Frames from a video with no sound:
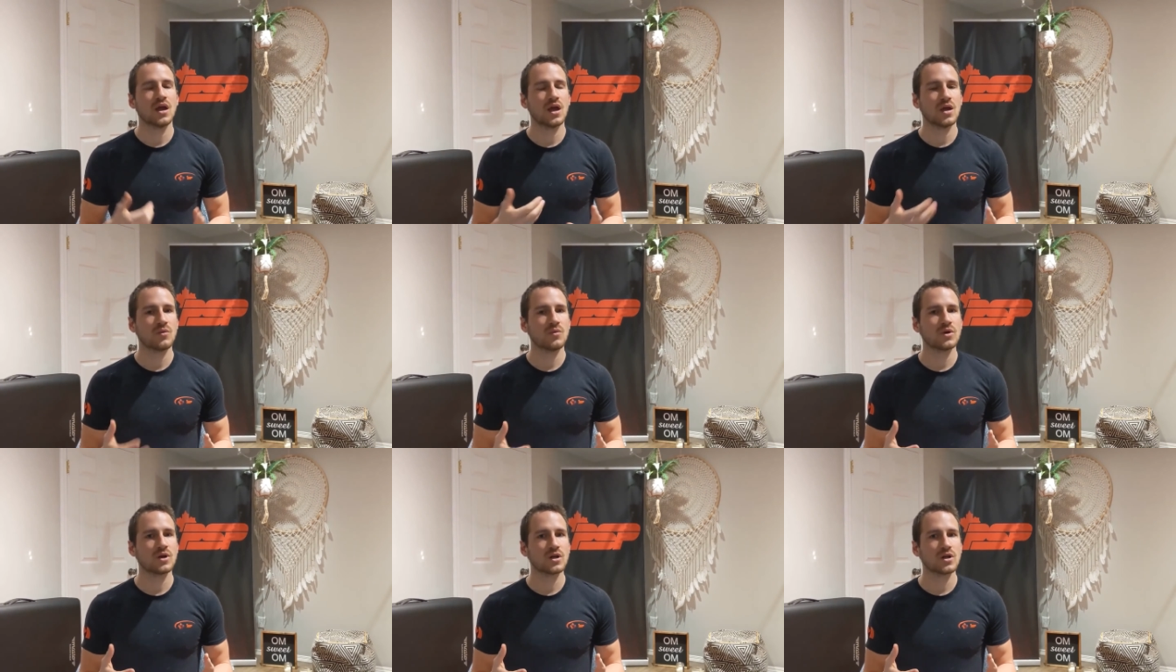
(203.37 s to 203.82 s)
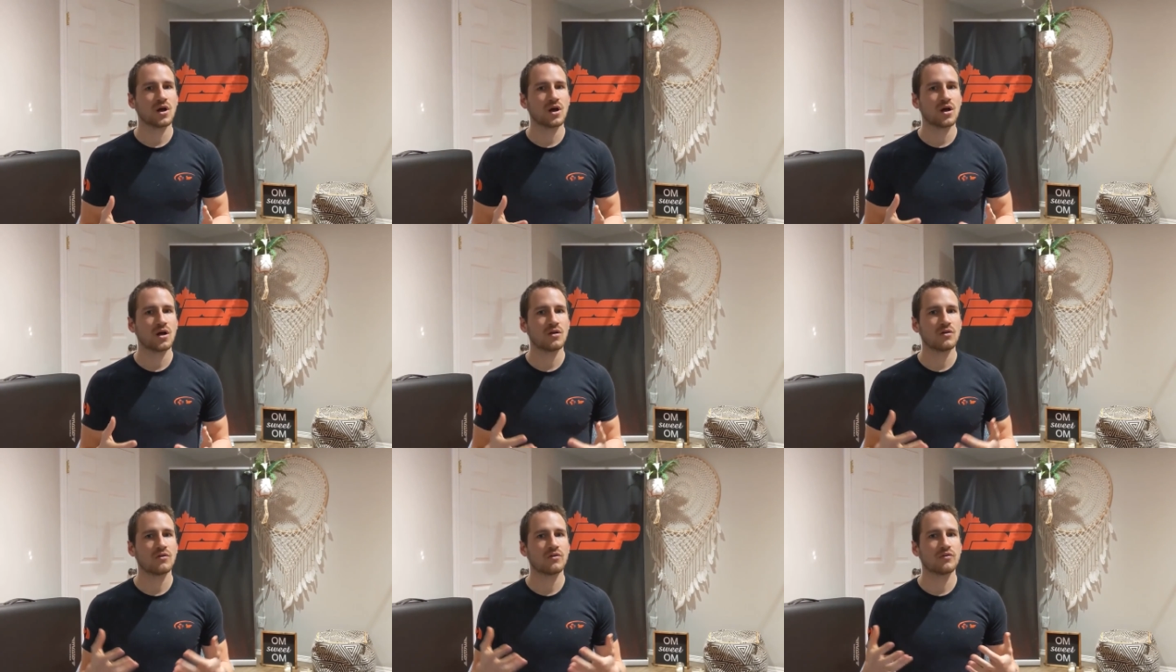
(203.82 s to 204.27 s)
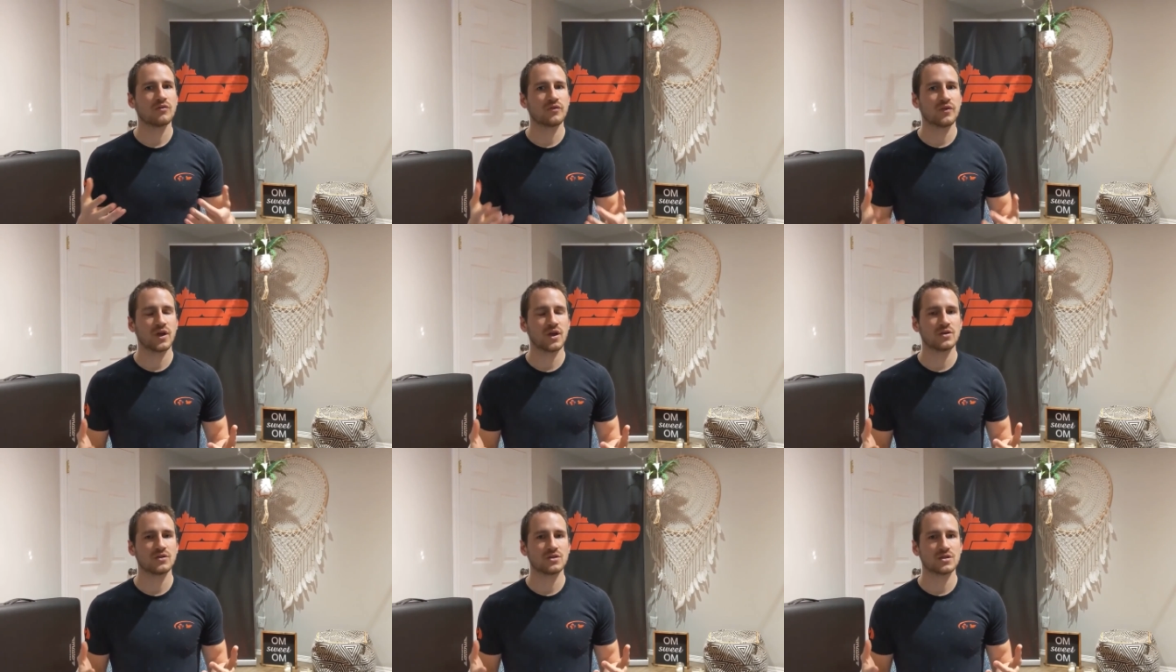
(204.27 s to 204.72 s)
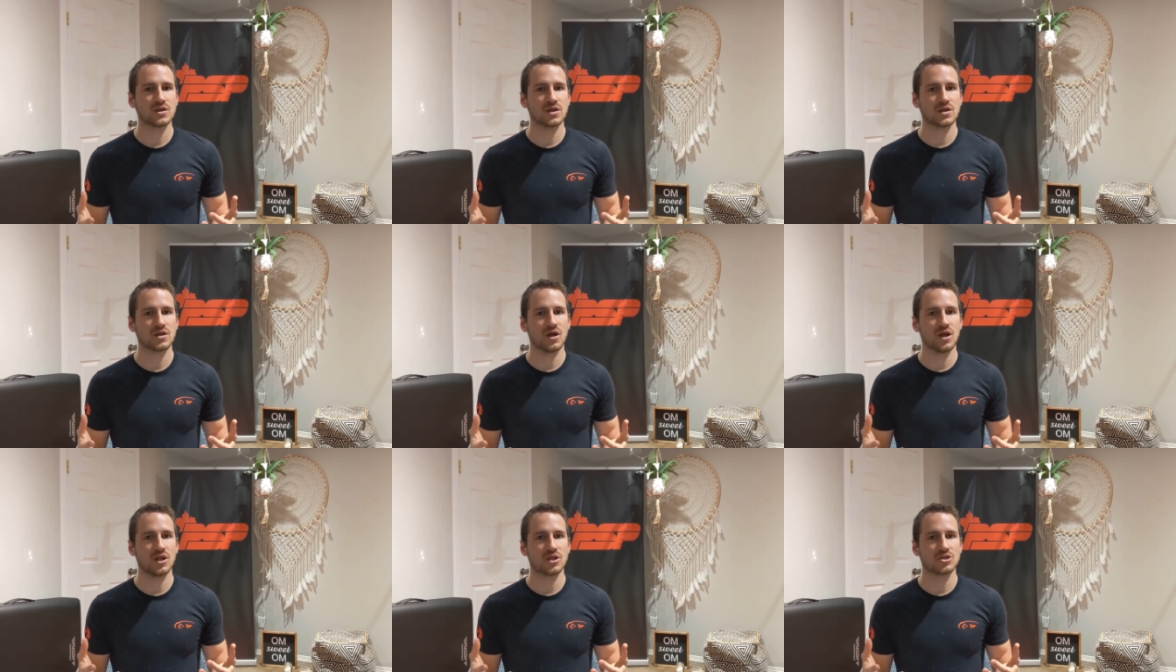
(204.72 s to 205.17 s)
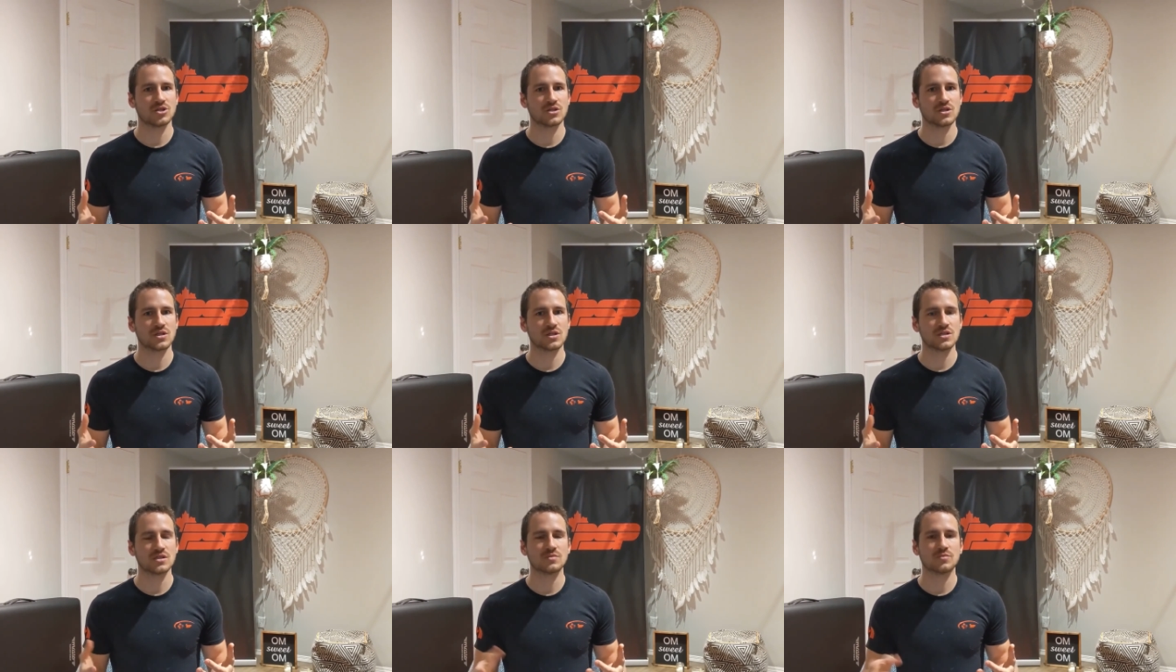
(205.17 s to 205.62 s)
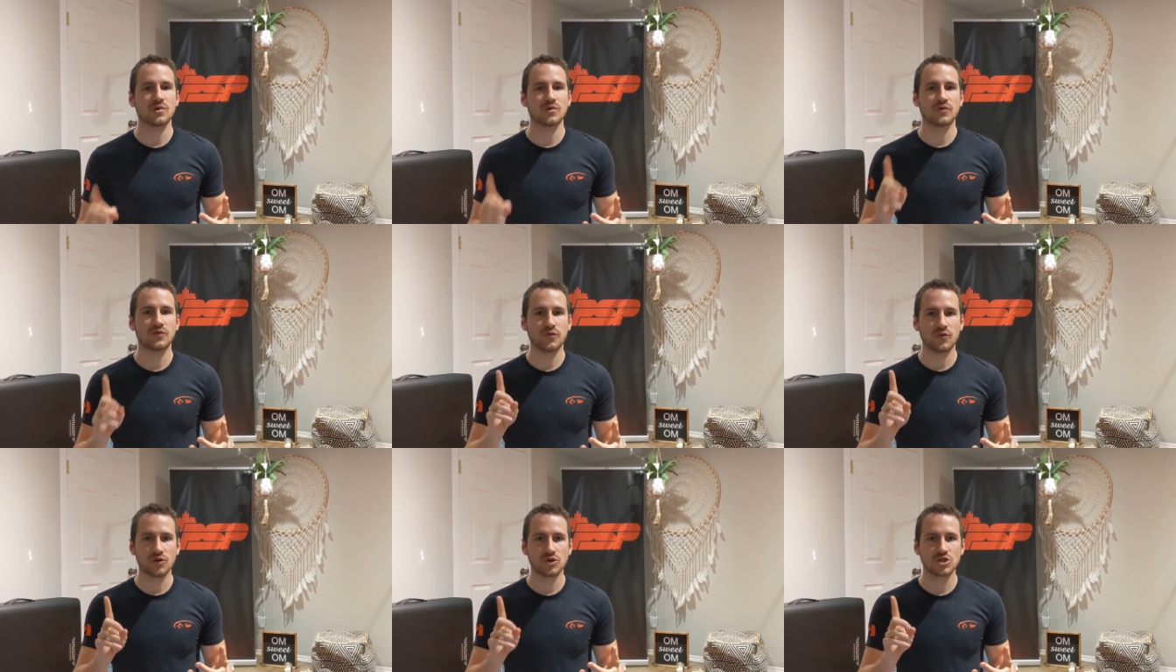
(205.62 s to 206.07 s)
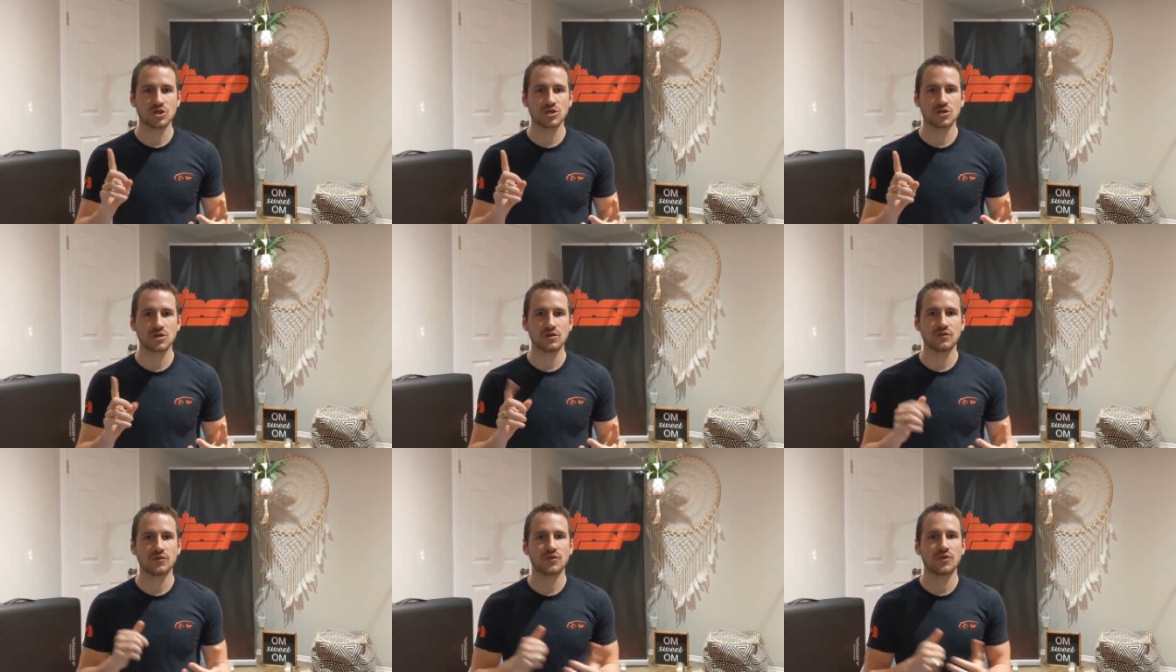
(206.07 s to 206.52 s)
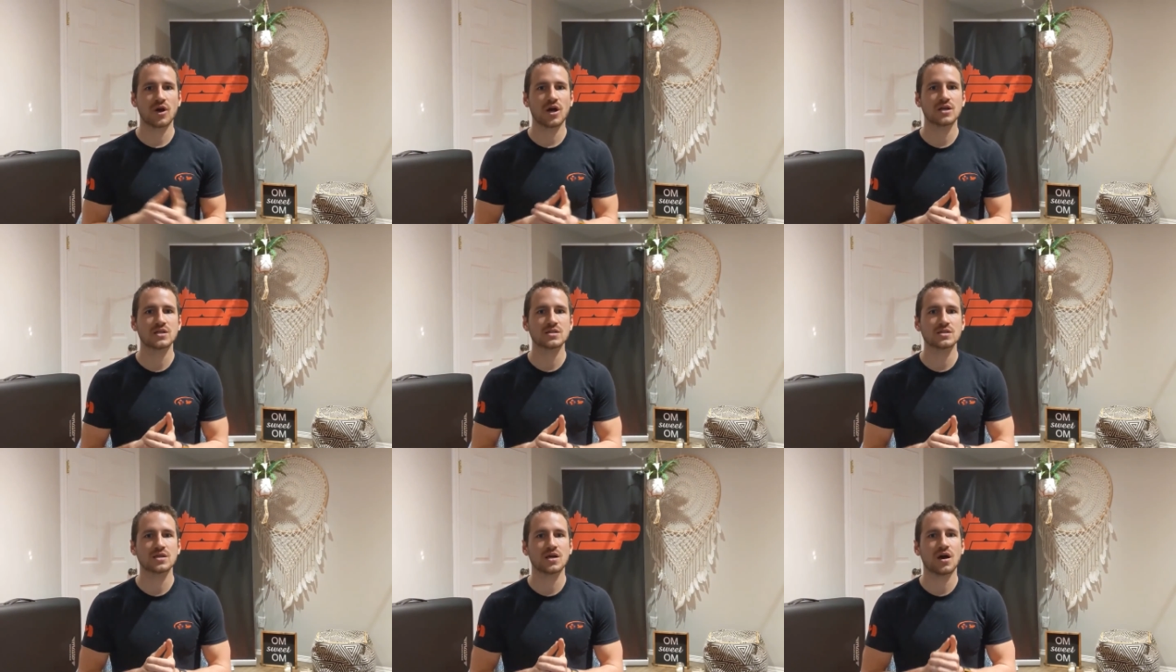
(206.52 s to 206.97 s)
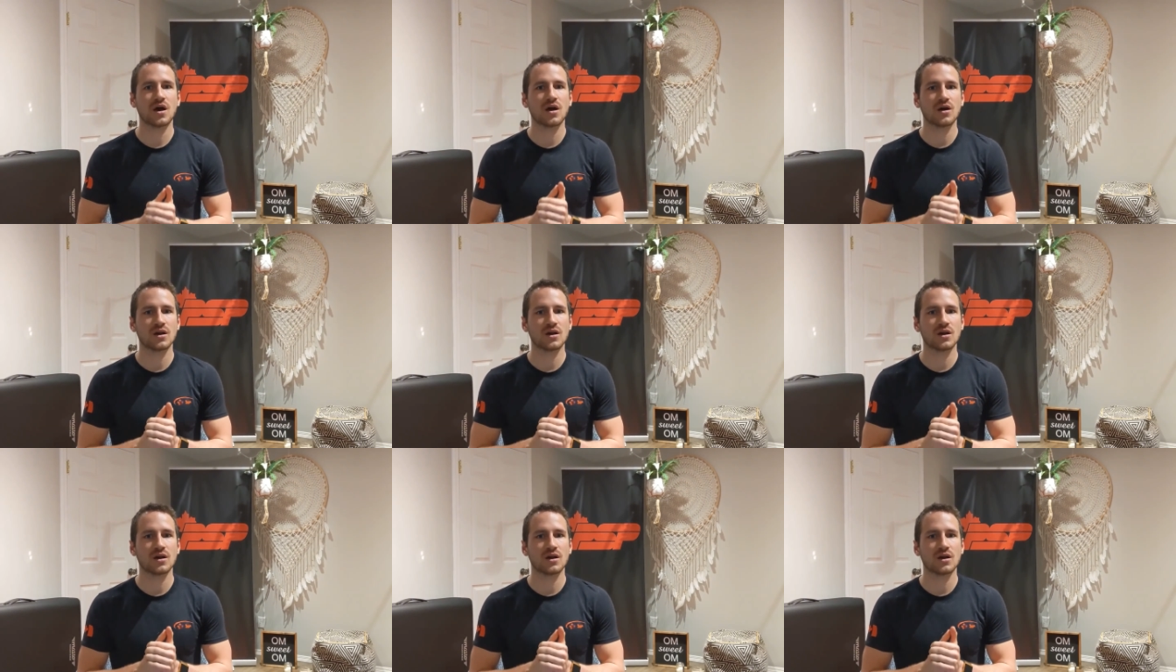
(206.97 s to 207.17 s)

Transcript: Heyward and all failed to acknowledge this, but fortunately for us,